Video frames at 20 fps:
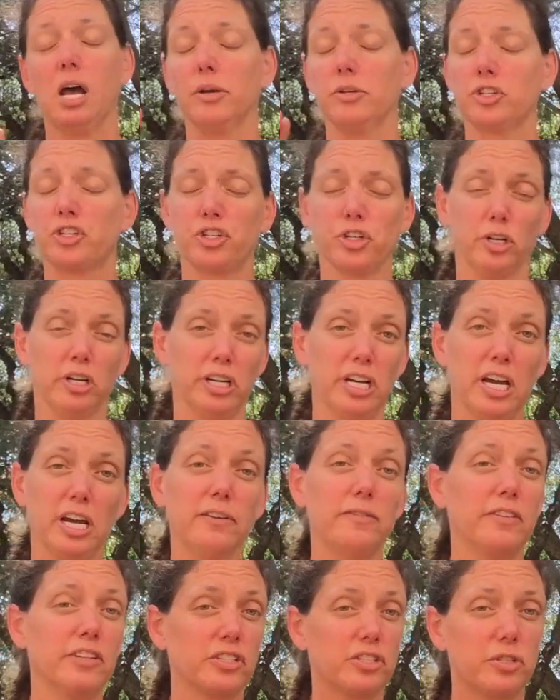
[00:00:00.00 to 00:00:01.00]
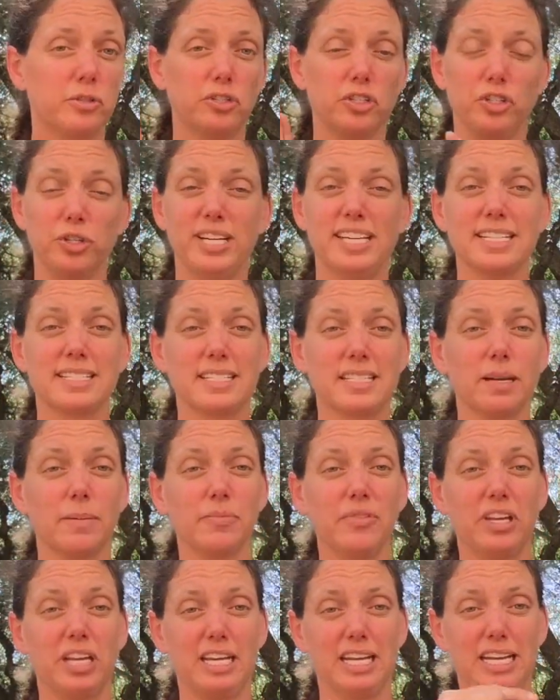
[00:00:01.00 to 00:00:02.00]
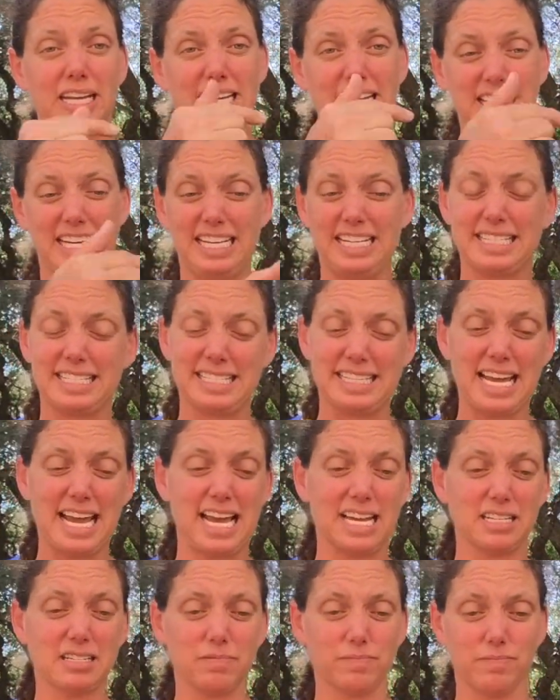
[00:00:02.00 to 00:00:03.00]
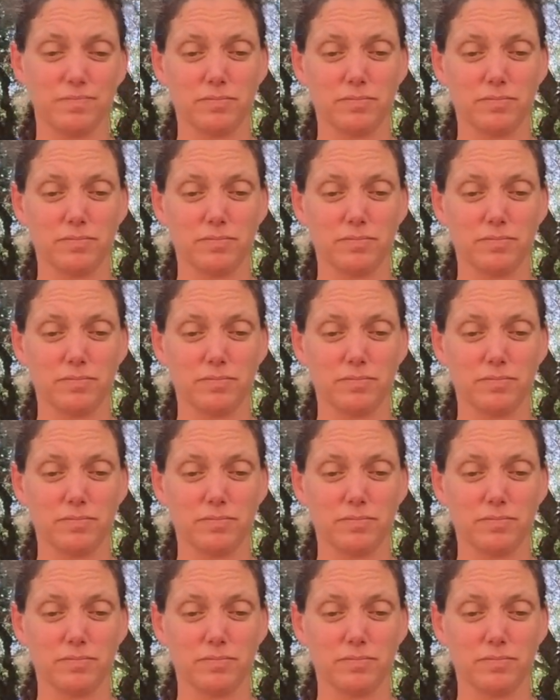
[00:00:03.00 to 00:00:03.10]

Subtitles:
sure enough, as soon as you hit something and it hits that